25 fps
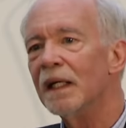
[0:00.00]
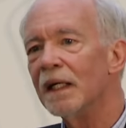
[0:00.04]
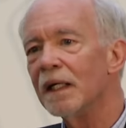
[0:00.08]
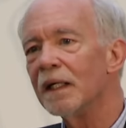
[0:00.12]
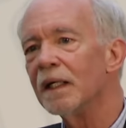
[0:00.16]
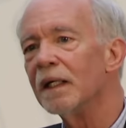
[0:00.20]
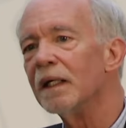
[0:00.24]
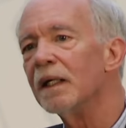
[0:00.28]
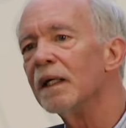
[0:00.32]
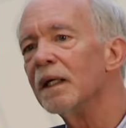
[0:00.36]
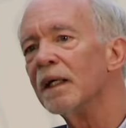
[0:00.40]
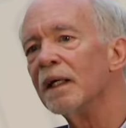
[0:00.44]

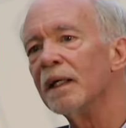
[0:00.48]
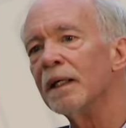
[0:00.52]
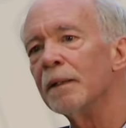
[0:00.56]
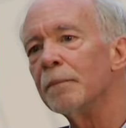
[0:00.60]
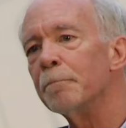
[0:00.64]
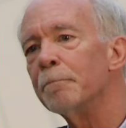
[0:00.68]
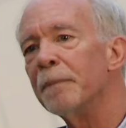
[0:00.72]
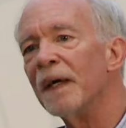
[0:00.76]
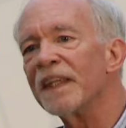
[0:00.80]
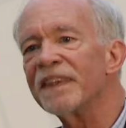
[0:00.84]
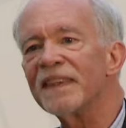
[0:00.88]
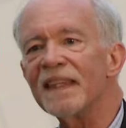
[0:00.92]
Uh,
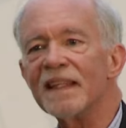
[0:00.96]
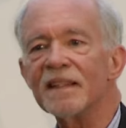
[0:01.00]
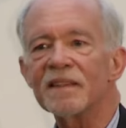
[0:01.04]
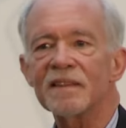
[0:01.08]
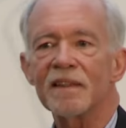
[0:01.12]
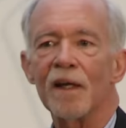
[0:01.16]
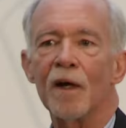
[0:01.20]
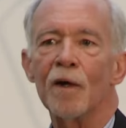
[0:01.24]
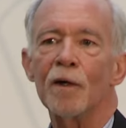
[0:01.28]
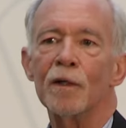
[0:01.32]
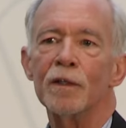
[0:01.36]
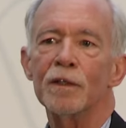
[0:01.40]
but
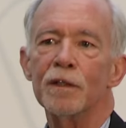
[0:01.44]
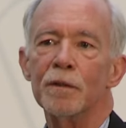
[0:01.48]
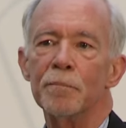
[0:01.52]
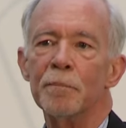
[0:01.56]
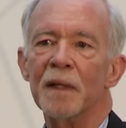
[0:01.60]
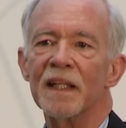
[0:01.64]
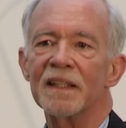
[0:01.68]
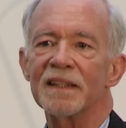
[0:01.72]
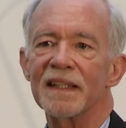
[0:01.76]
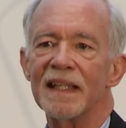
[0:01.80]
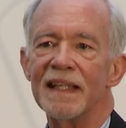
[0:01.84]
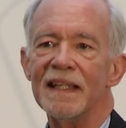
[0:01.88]
this
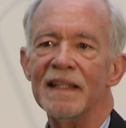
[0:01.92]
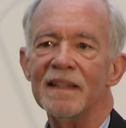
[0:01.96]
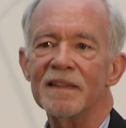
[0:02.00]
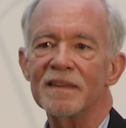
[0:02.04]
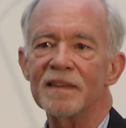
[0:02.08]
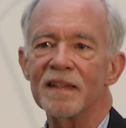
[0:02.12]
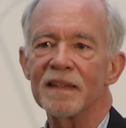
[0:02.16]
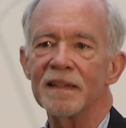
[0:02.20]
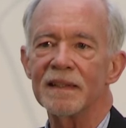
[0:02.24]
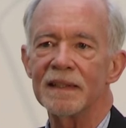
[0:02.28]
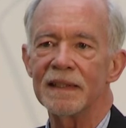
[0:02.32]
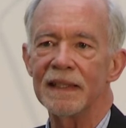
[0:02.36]
argument
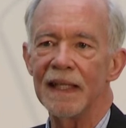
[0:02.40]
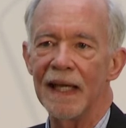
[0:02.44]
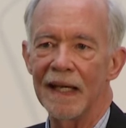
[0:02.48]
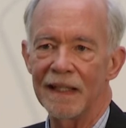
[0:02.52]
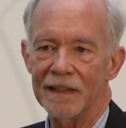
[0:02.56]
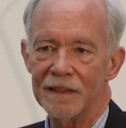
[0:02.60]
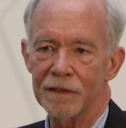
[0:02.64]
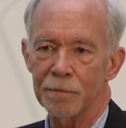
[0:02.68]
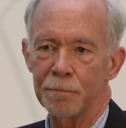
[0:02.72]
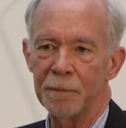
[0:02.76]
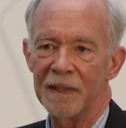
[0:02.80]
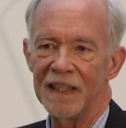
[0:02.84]
isn't
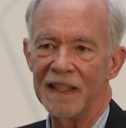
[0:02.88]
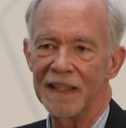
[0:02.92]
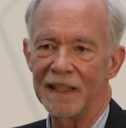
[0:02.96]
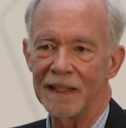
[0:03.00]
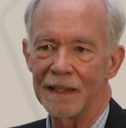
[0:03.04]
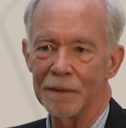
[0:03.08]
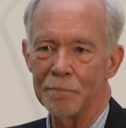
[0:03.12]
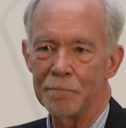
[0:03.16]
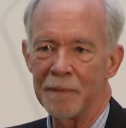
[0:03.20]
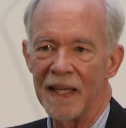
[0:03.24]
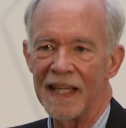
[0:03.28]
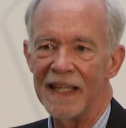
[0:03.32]
yet
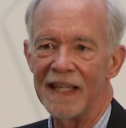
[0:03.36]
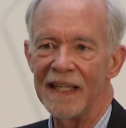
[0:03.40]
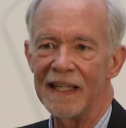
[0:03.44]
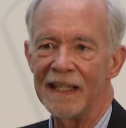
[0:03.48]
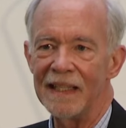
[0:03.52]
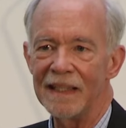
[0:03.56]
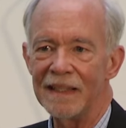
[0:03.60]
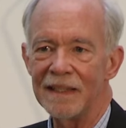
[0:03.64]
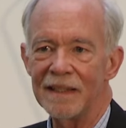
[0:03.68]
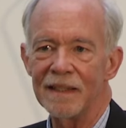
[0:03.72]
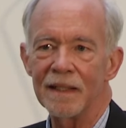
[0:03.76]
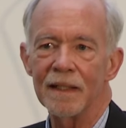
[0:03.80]
being
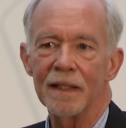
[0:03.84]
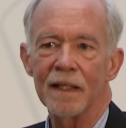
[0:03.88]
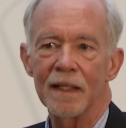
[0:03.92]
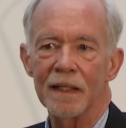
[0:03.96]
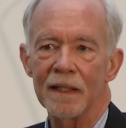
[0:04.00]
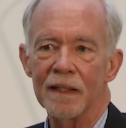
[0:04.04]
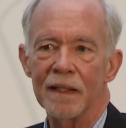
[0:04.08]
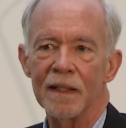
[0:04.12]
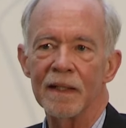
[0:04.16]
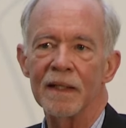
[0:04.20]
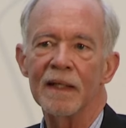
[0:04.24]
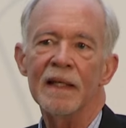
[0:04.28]
made,
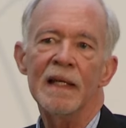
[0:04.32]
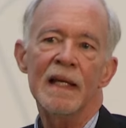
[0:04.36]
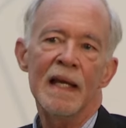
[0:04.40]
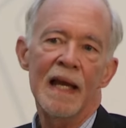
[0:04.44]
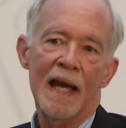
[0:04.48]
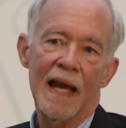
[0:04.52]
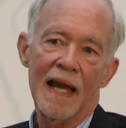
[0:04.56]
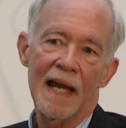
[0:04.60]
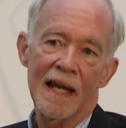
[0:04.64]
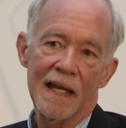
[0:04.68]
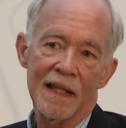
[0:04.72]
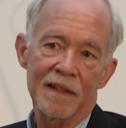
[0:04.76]
uh,
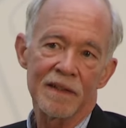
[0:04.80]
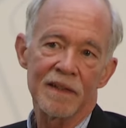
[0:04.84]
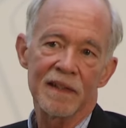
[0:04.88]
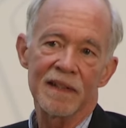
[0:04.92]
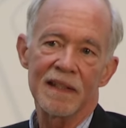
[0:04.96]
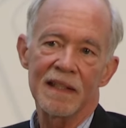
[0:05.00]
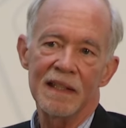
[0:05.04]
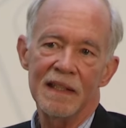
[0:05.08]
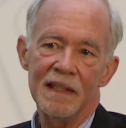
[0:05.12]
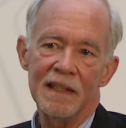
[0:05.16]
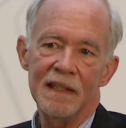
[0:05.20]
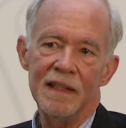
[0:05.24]
and
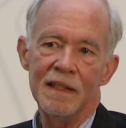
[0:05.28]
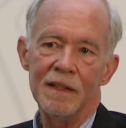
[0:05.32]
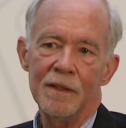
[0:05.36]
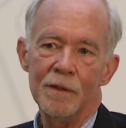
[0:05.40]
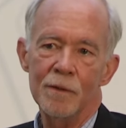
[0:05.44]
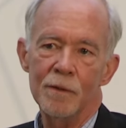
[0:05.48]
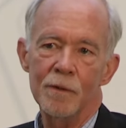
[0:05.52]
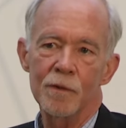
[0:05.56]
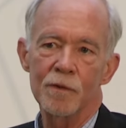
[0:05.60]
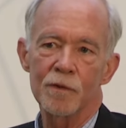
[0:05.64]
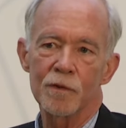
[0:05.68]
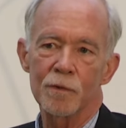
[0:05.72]
the E
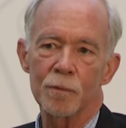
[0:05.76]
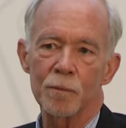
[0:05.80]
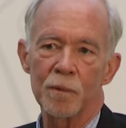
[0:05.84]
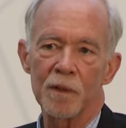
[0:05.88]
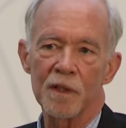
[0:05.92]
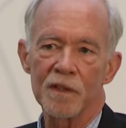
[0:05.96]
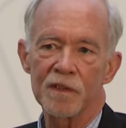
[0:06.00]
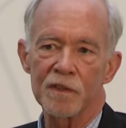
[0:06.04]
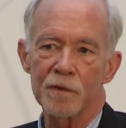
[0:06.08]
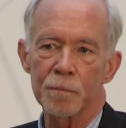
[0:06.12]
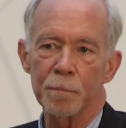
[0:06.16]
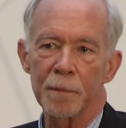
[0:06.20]
U's
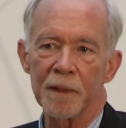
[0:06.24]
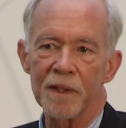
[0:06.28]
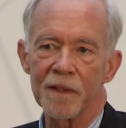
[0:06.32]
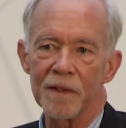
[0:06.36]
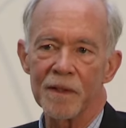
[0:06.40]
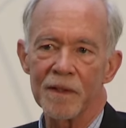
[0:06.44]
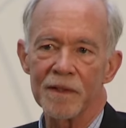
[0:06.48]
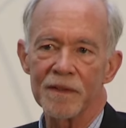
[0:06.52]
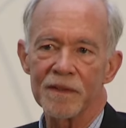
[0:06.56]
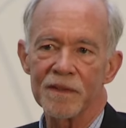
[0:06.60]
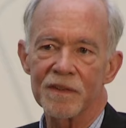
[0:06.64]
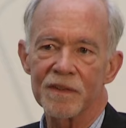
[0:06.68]

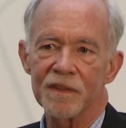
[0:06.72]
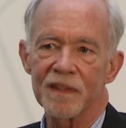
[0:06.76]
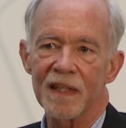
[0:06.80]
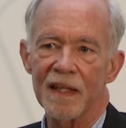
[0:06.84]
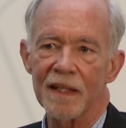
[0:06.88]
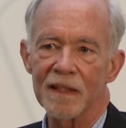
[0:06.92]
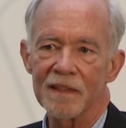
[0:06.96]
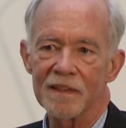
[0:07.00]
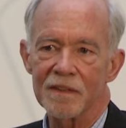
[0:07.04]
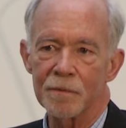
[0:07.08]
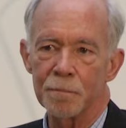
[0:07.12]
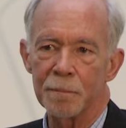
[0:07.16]
response
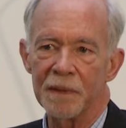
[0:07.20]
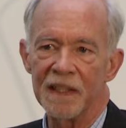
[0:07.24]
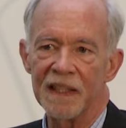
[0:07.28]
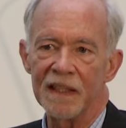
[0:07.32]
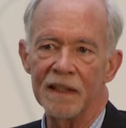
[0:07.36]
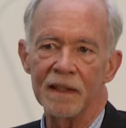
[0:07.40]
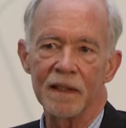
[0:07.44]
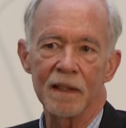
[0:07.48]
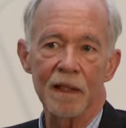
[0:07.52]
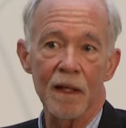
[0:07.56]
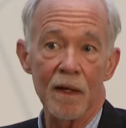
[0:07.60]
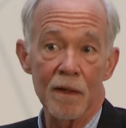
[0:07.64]
has
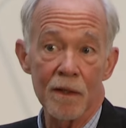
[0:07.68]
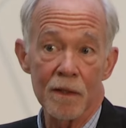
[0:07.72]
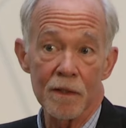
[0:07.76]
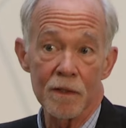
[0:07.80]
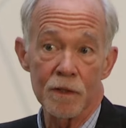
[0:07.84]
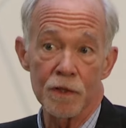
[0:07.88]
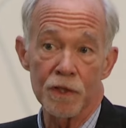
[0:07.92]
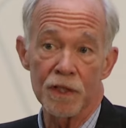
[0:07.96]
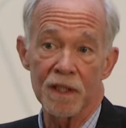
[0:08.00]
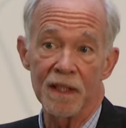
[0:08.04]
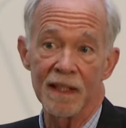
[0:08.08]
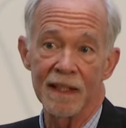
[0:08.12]
been
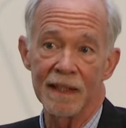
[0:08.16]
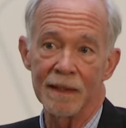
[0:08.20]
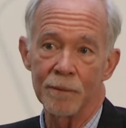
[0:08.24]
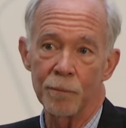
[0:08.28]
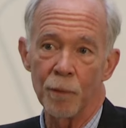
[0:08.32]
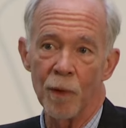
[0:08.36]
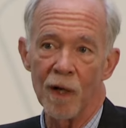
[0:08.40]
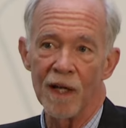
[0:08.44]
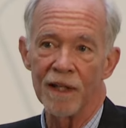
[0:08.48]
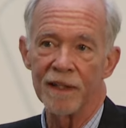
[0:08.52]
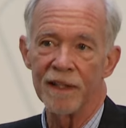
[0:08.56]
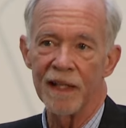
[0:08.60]
largely
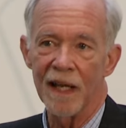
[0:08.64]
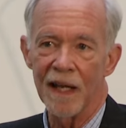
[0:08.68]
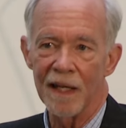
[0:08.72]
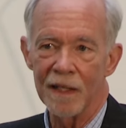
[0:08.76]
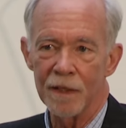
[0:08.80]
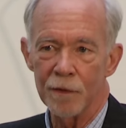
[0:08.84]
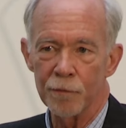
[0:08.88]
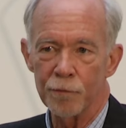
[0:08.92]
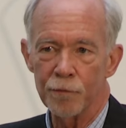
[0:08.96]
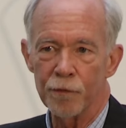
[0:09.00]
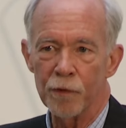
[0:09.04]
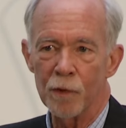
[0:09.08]
one,
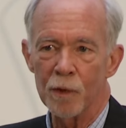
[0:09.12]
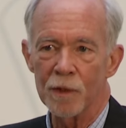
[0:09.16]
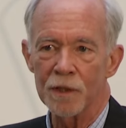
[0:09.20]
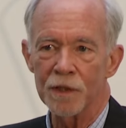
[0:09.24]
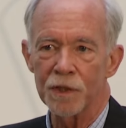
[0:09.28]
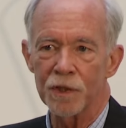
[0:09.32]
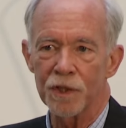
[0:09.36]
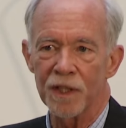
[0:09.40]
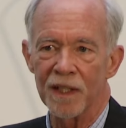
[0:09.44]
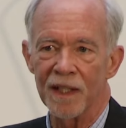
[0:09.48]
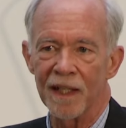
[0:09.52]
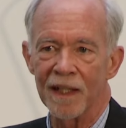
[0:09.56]

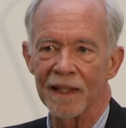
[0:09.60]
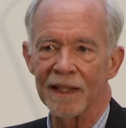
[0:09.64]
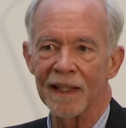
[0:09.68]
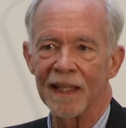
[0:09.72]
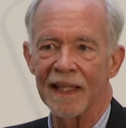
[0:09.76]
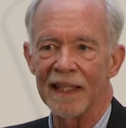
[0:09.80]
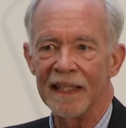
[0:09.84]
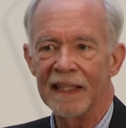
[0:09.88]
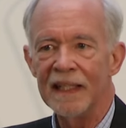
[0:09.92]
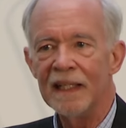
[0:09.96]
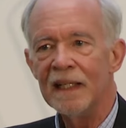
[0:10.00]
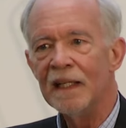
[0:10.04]

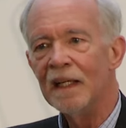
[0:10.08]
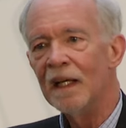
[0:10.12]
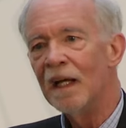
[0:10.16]
unfortunately,